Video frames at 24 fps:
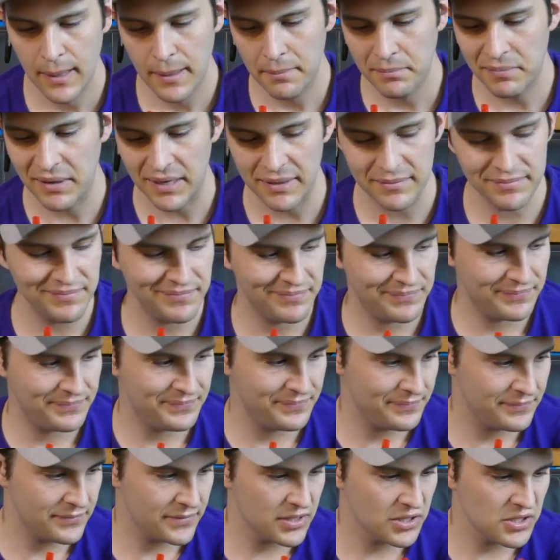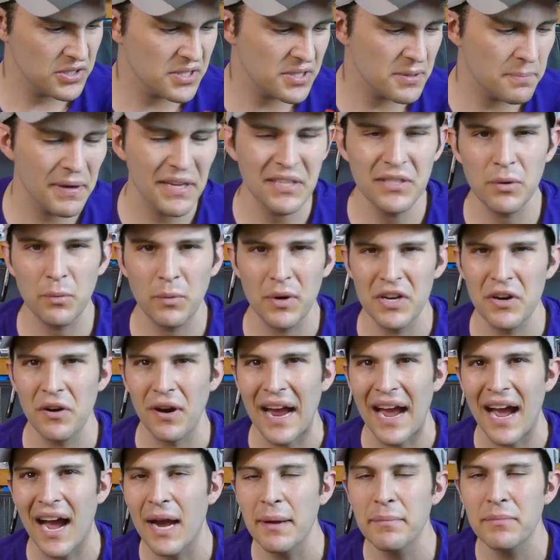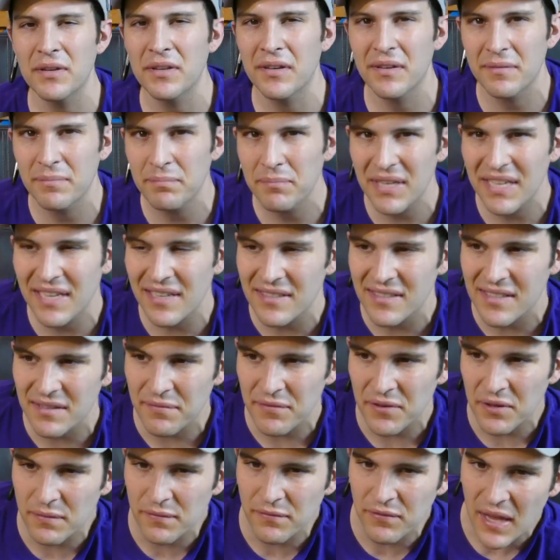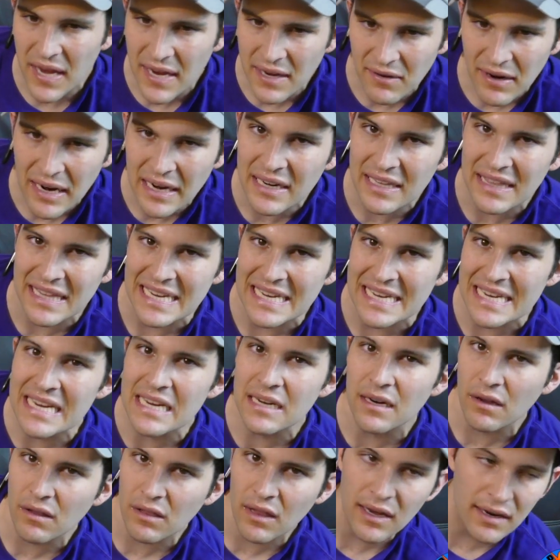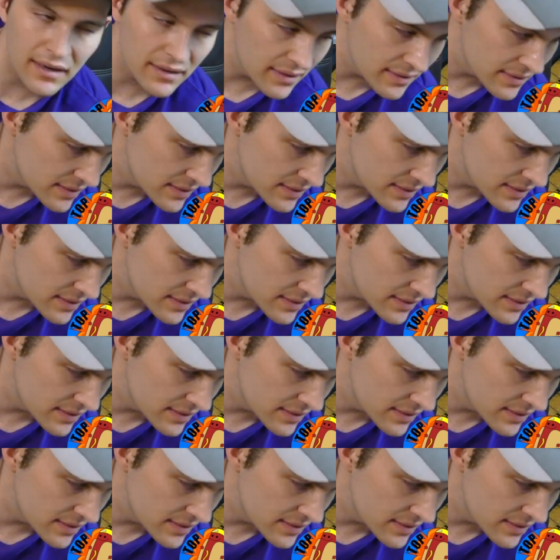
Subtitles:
But it just depends on where you're at. Because if you're flying around in the heat a lot of the